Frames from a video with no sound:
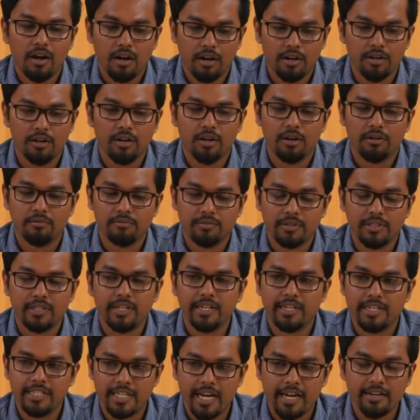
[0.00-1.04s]
Uh, the
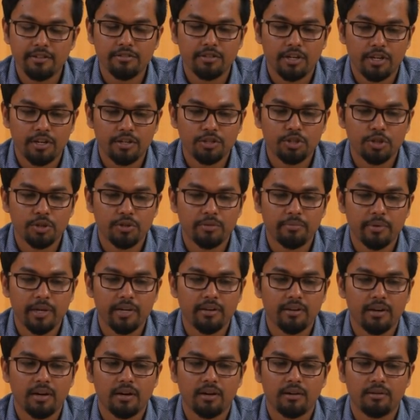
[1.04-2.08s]
design uh, should be
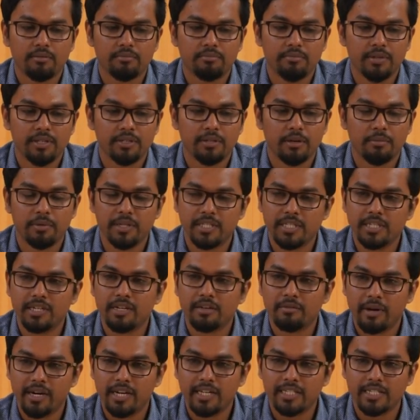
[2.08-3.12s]
uh, pre preceded
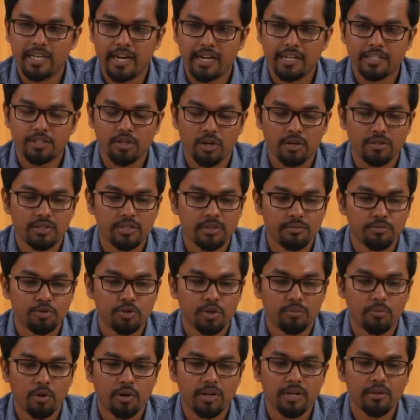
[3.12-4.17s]
by designer's
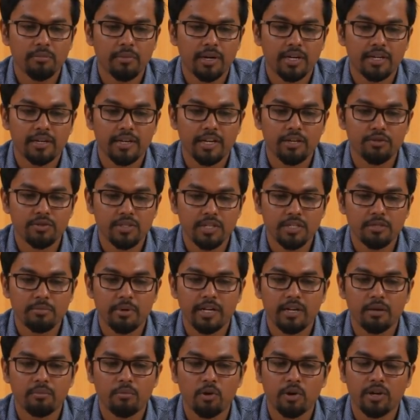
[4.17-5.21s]
conceptual model, but user's
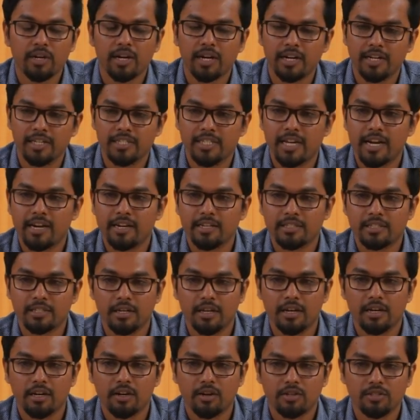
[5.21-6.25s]
mental model and designer's
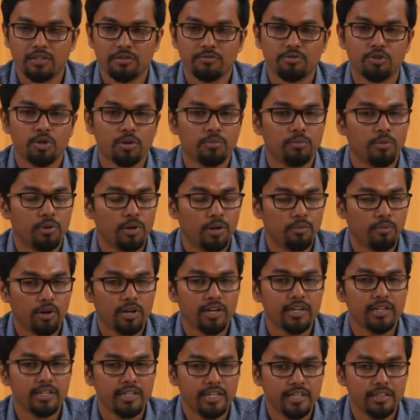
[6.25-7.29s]
conceptual mo
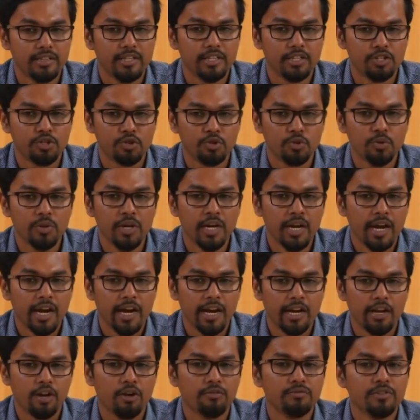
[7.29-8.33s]
model in these two,
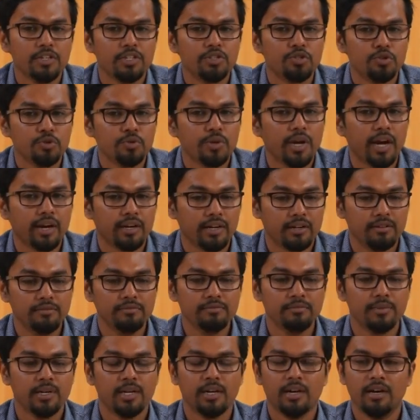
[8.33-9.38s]
any of these two can
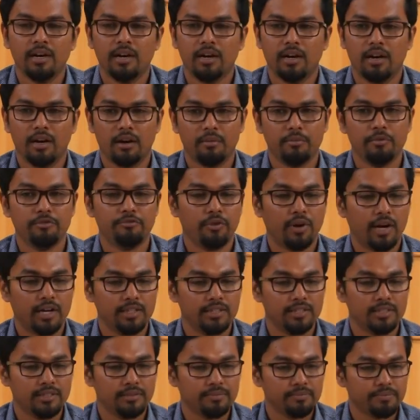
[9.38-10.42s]
come before
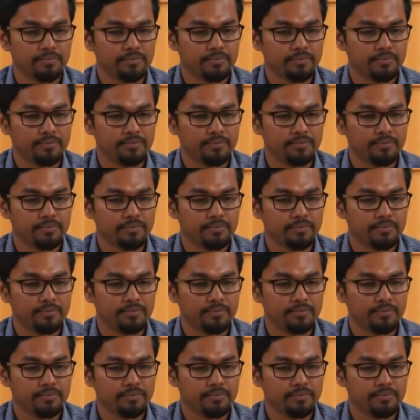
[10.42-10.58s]
other.